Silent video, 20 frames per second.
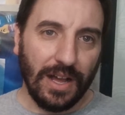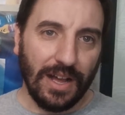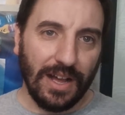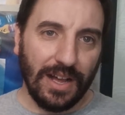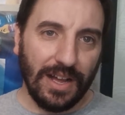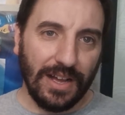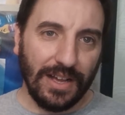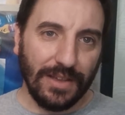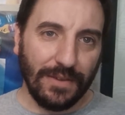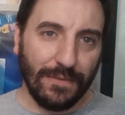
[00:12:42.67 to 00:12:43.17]

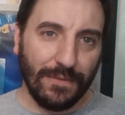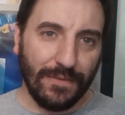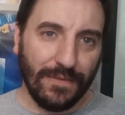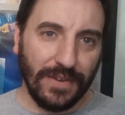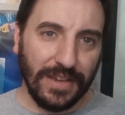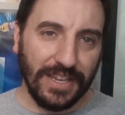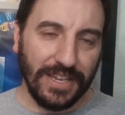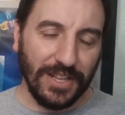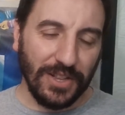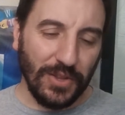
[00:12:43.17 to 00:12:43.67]
I
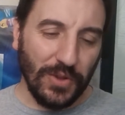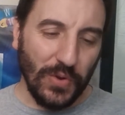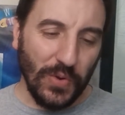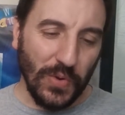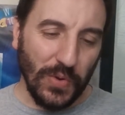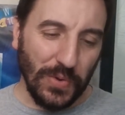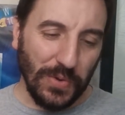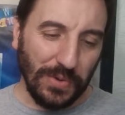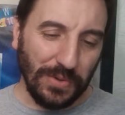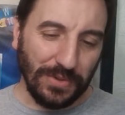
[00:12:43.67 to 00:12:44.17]
feel
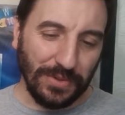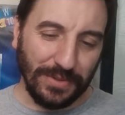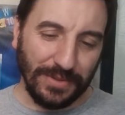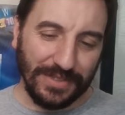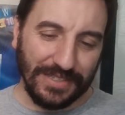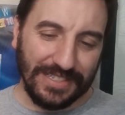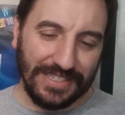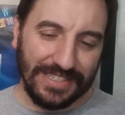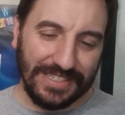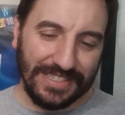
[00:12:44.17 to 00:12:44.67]

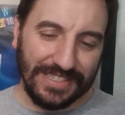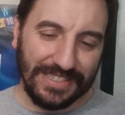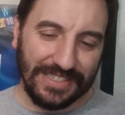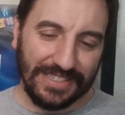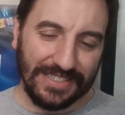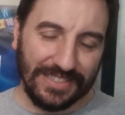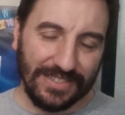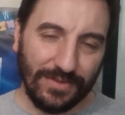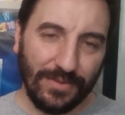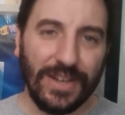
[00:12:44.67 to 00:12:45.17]
old.
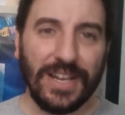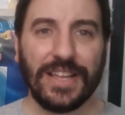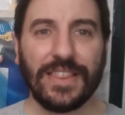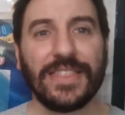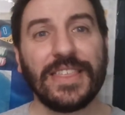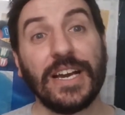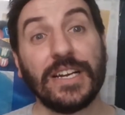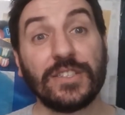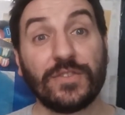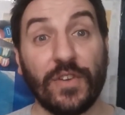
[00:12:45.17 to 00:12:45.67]
Well,
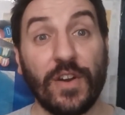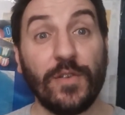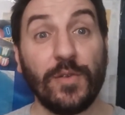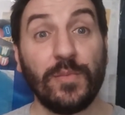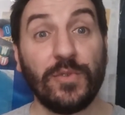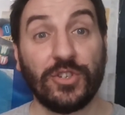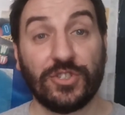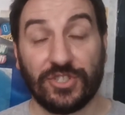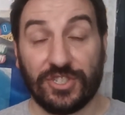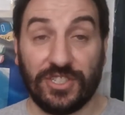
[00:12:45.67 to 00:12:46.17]
thanks very
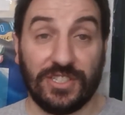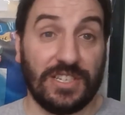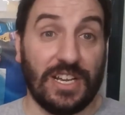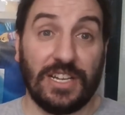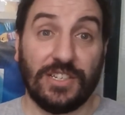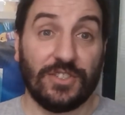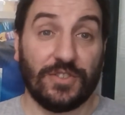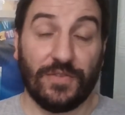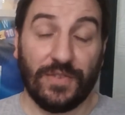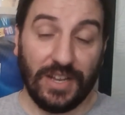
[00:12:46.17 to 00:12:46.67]
much, because
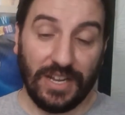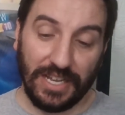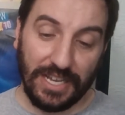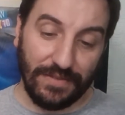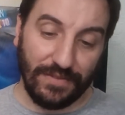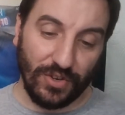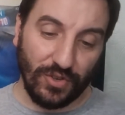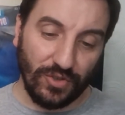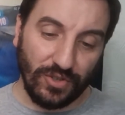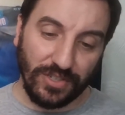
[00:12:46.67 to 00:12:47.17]
I just feel
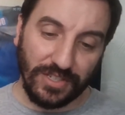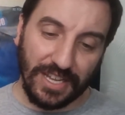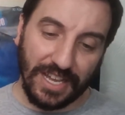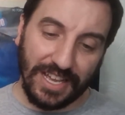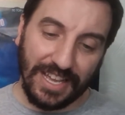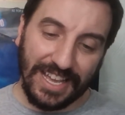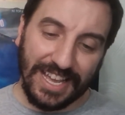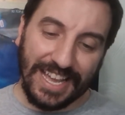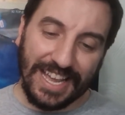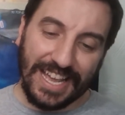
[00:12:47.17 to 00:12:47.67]
even
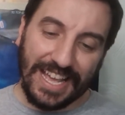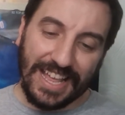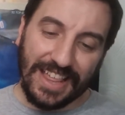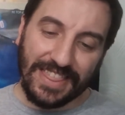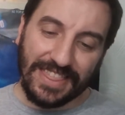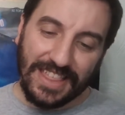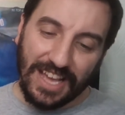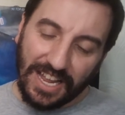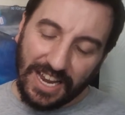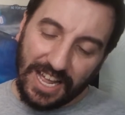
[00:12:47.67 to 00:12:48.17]
older.
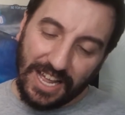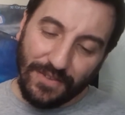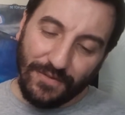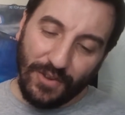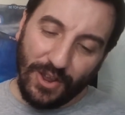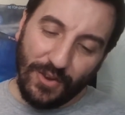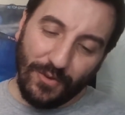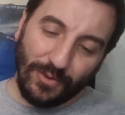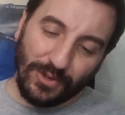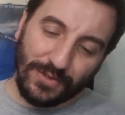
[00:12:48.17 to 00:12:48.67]
That
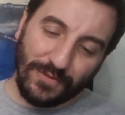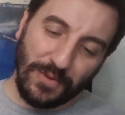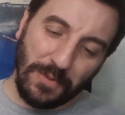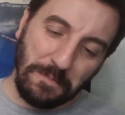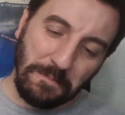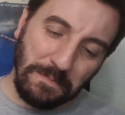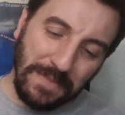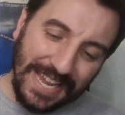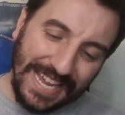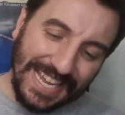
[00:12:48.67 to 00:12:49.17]
advert was
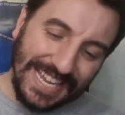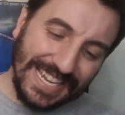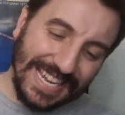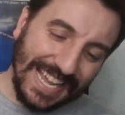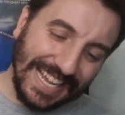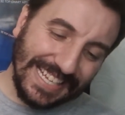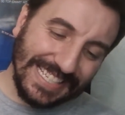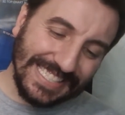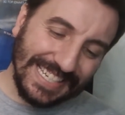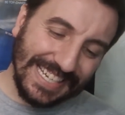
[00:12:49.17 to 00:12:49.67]
from May
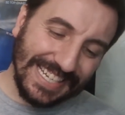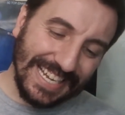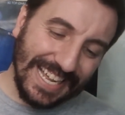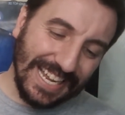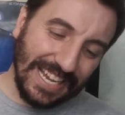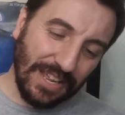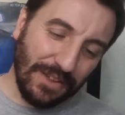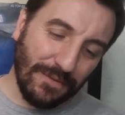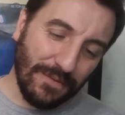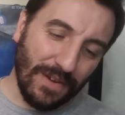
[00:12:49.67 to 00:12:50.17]

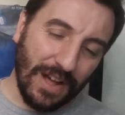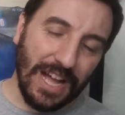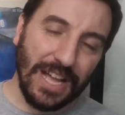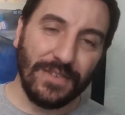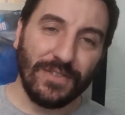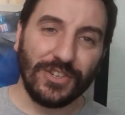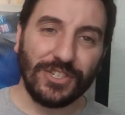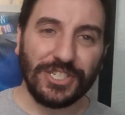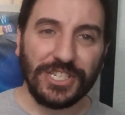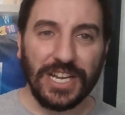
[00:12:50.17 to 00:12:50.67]

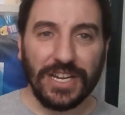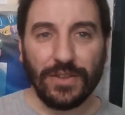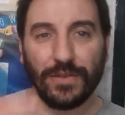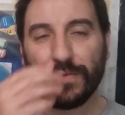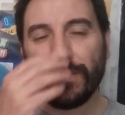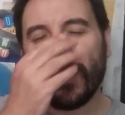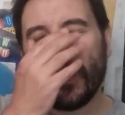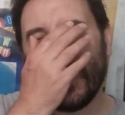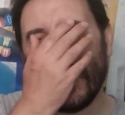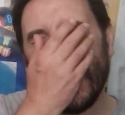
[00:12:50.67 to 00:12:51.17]
1995 on Channel
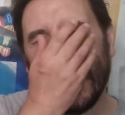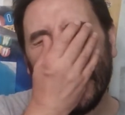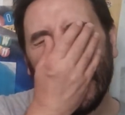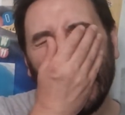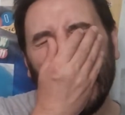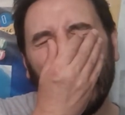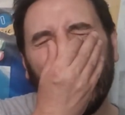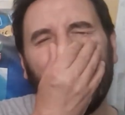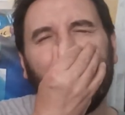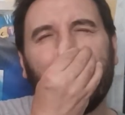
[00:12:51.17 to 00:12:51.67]
4.
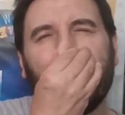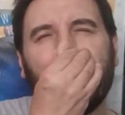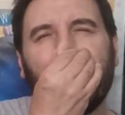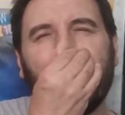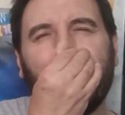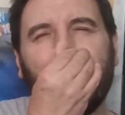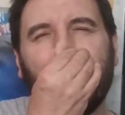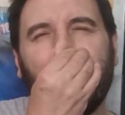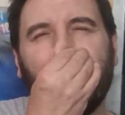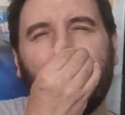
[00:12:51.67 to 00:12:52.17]

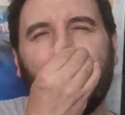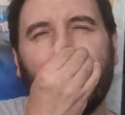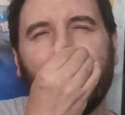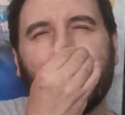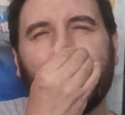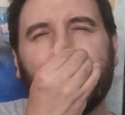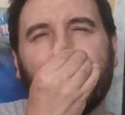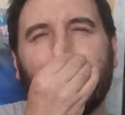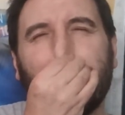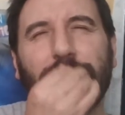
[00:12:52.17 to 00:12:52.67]
Oh my
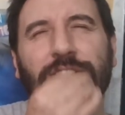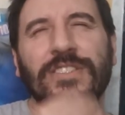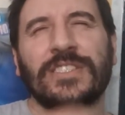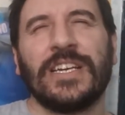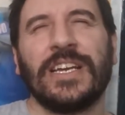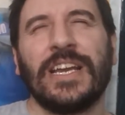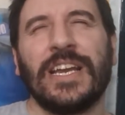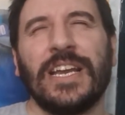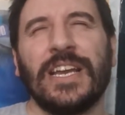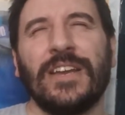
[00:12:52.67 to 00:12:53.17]
God.
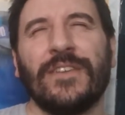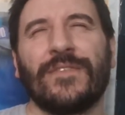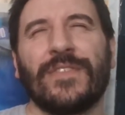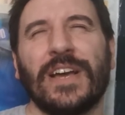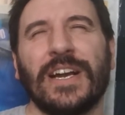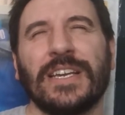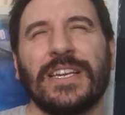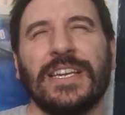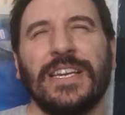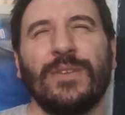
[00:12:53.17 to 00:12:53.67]
If
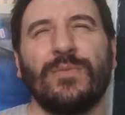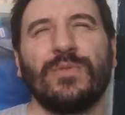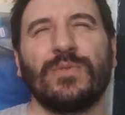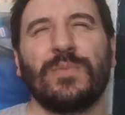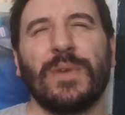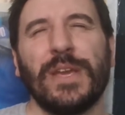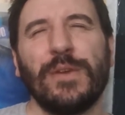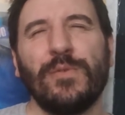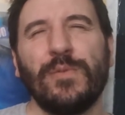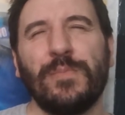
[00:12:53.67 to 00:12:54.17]
that kid
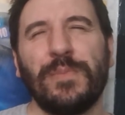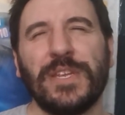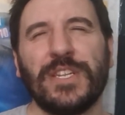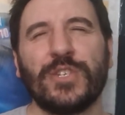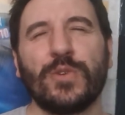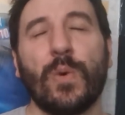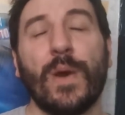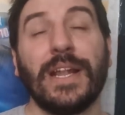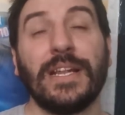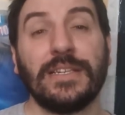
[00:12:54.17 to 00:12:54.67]
was... he would be
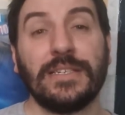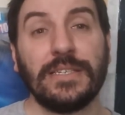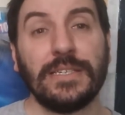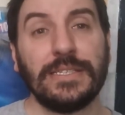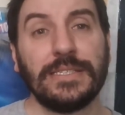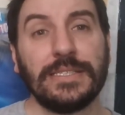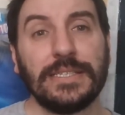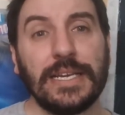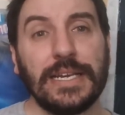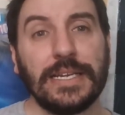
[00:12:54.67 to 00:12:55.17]

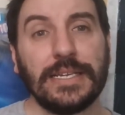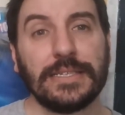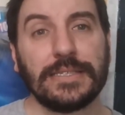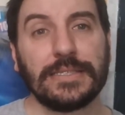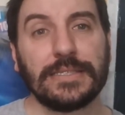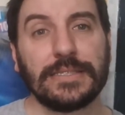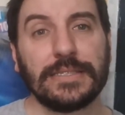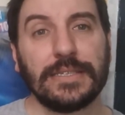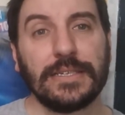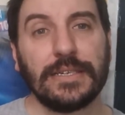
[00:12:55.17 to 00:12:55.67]

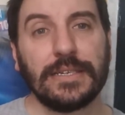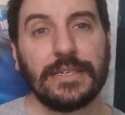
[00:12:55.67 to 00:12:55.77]
26.